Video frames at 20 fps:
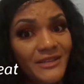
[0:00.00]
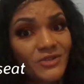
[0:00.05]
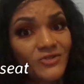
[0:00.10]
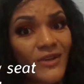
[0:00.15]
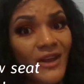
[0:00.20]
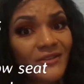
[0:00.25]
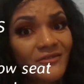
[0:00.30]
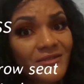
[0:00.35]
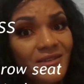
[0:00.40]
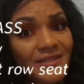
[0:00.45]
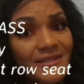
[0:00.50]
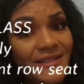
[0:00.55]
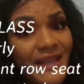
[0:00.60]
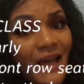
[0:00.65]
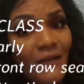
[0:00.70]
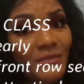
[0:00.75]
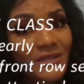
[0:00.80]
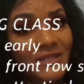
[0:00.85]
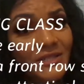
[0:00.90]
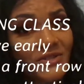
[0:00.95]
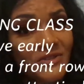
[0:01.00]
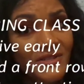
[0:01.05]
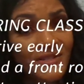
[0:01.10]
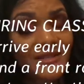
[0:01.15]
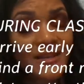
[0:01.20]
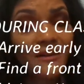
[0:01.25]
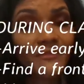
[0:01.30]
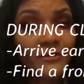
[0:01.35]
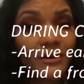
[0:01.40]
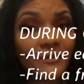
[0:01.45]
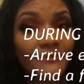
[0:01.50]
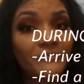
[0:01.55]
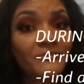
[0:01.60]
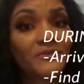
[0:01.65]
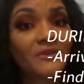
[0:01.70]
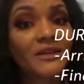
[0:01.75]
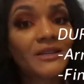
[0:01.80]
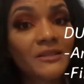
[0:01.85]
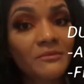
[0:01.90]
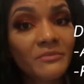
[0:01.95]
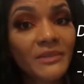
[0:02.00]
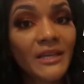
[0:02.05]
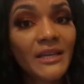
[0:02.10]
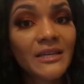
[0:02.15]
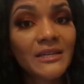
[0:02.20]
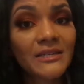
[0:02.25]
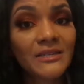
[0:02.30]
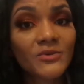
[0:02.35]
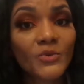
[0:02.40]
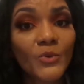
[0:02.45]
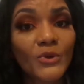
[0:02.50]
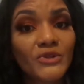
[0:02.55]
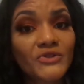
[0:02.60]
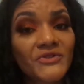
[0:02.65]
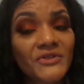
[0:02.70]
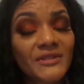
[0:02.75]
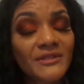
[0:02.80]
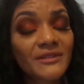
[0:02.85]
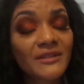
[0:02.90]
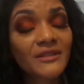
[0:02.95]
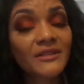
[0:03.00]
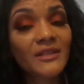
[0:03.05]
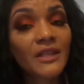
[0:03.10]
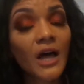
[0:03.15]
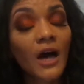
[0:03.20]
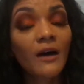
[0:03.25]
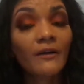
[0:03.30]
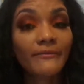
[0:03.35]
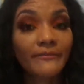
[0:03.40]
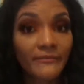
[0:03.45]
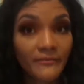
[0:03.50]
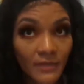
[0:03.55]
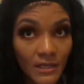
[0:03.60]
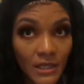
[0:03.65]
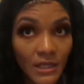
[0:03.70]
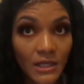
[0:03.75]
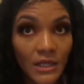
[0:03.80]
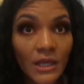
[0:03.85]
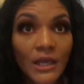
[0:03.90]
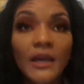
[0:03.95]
Try to establish yourself up front because once you sit up front,